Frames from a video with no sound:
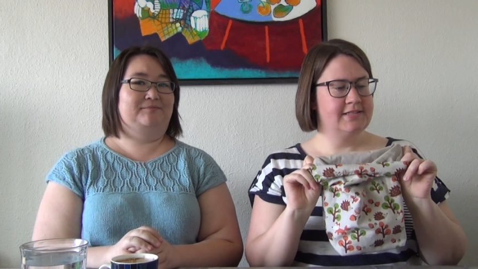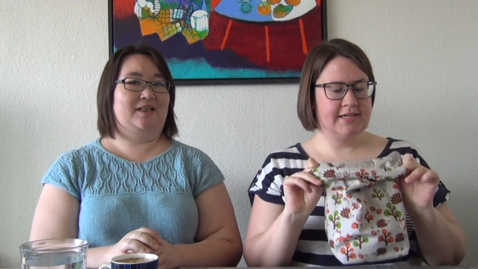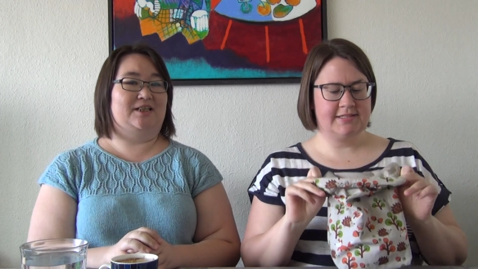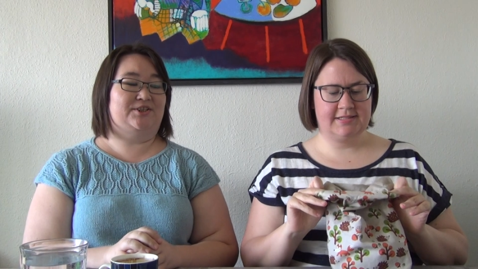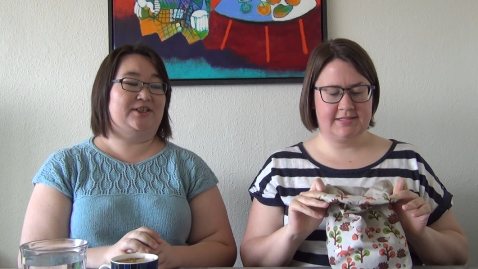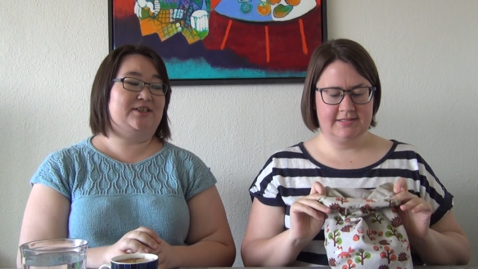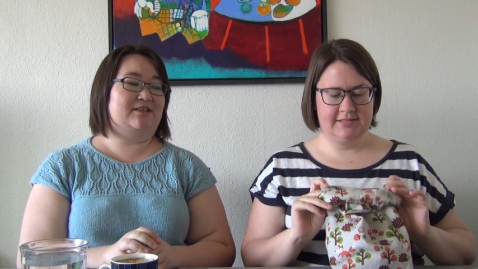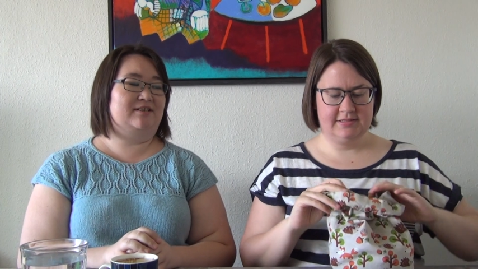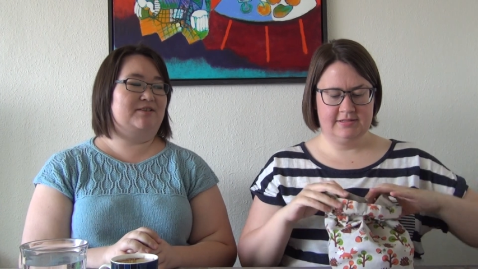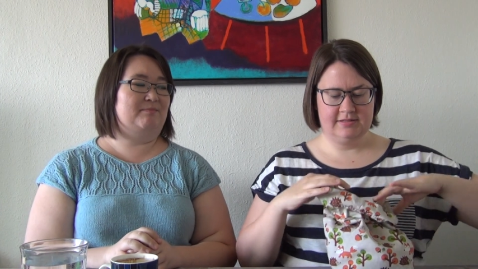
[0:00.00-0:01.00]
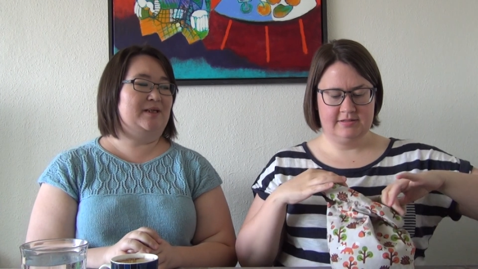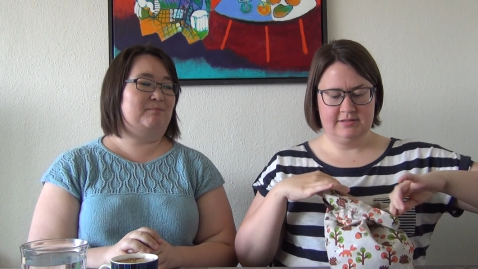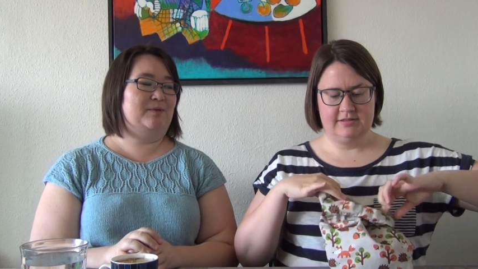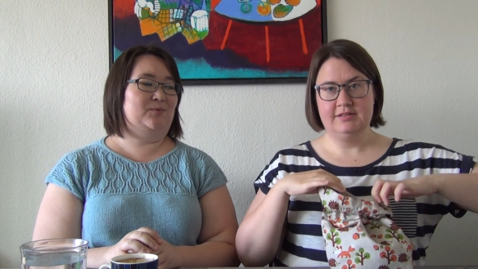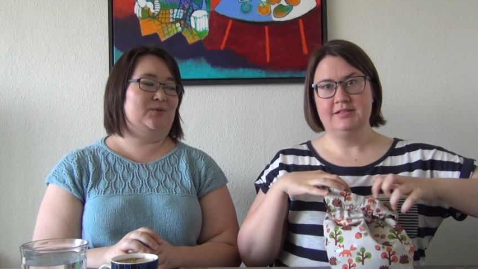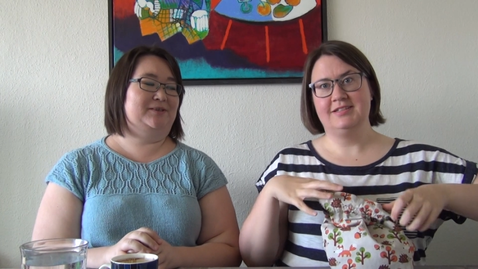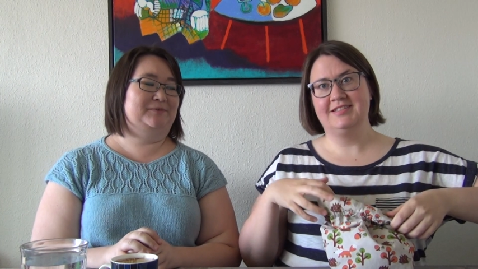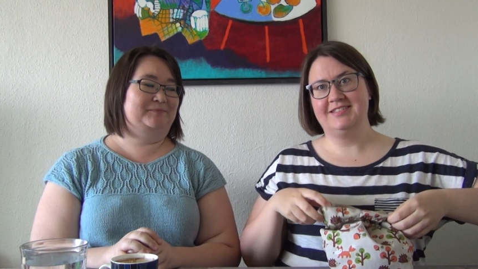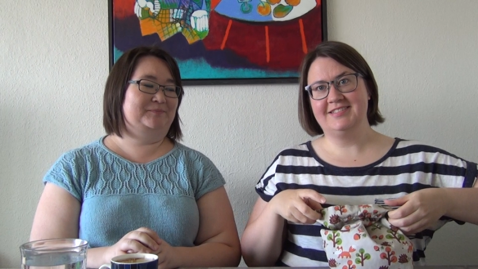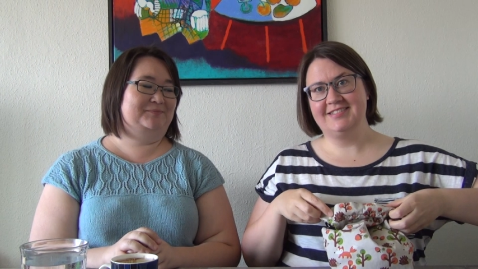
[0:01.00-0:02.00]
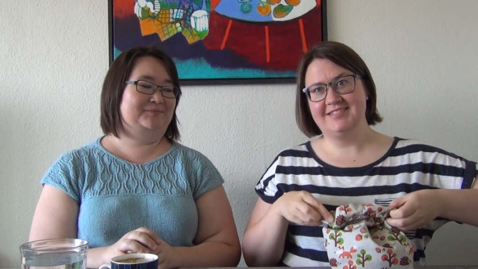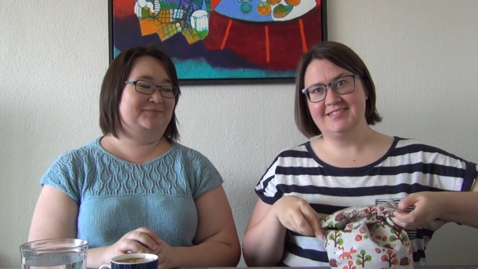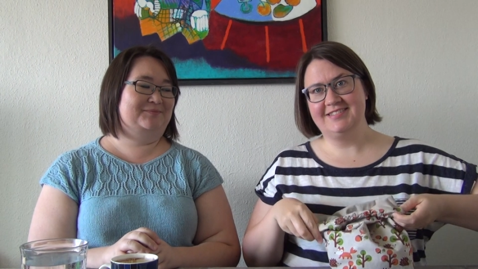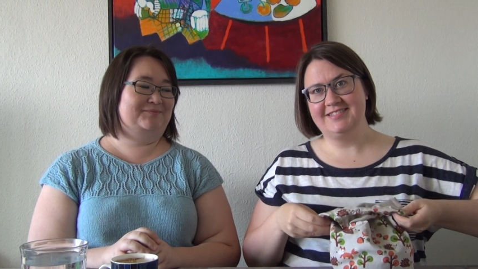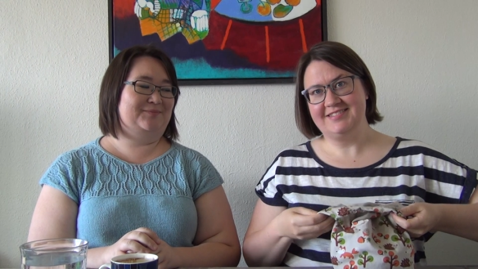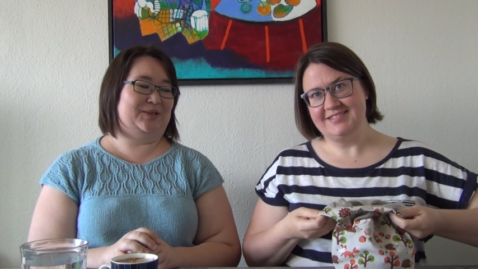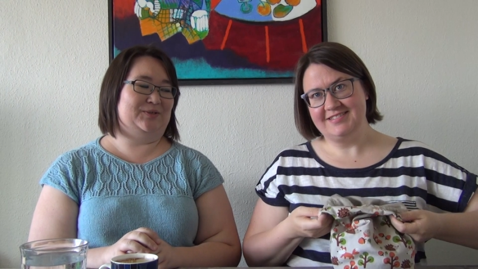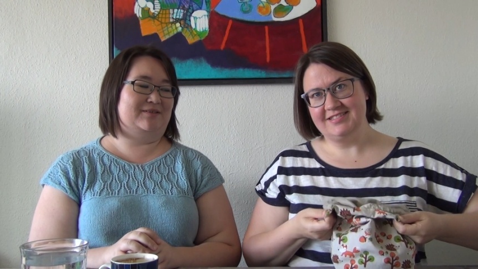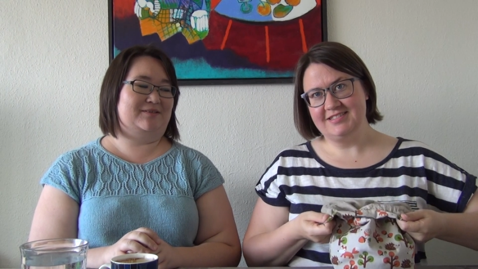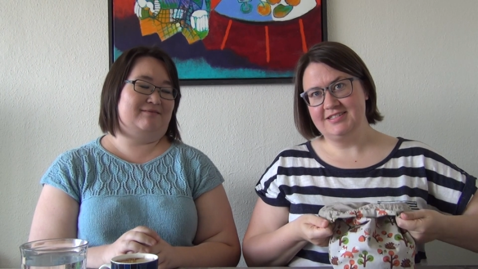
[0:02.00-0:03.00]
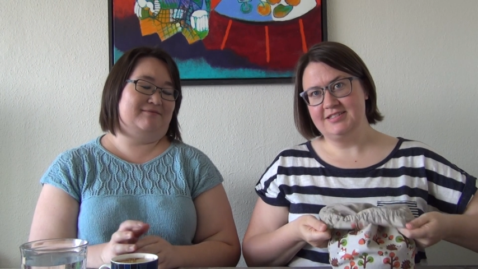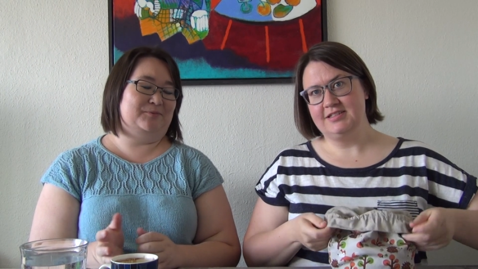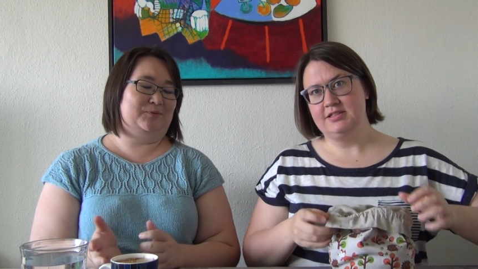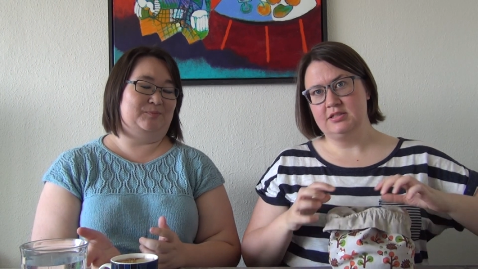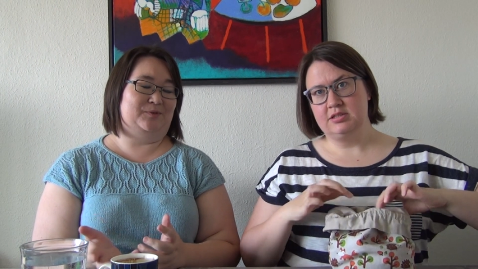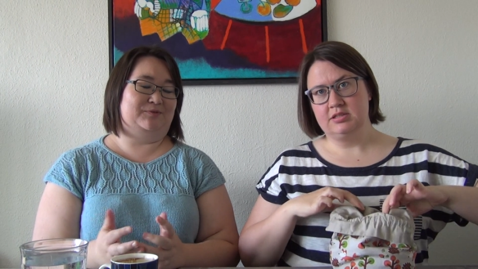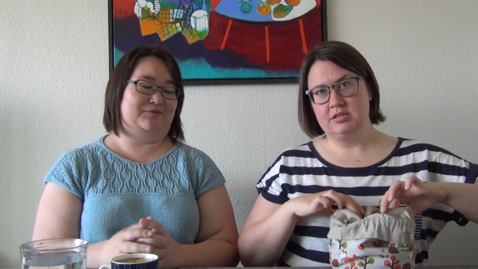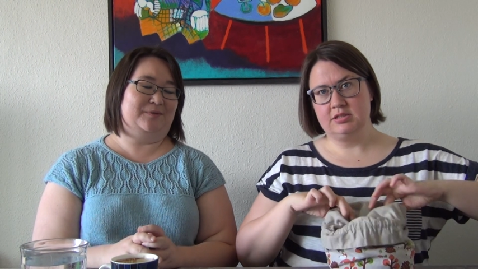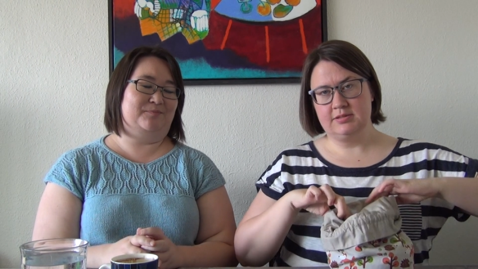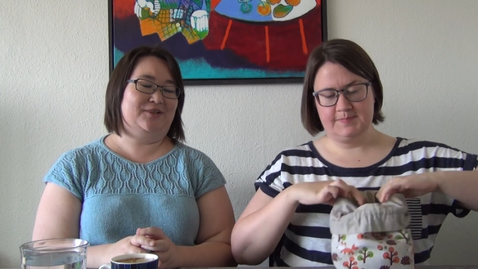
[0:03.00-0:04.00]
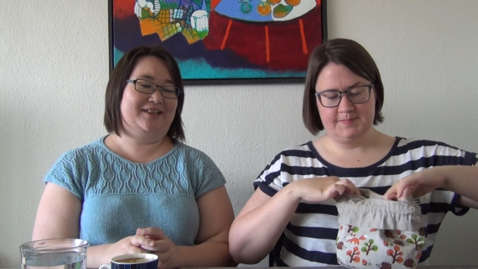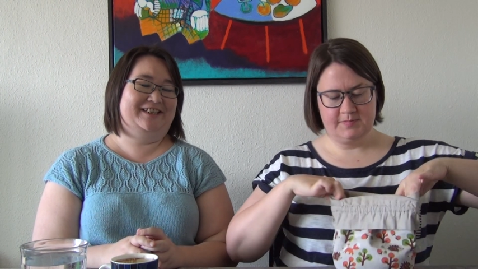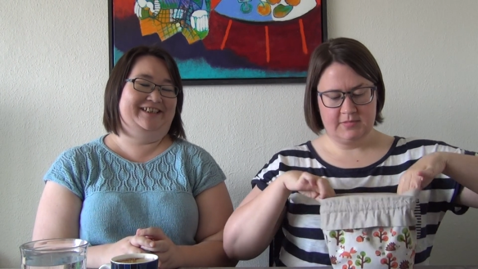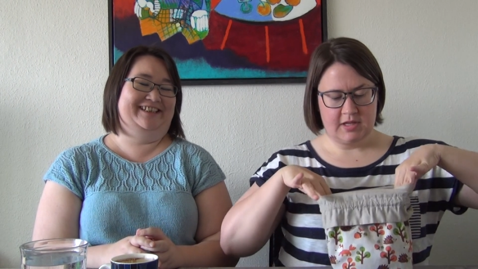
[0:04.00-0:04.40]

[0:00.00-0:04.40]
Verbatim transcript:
Speaker 1: And she's going to make me one because we bought fabric.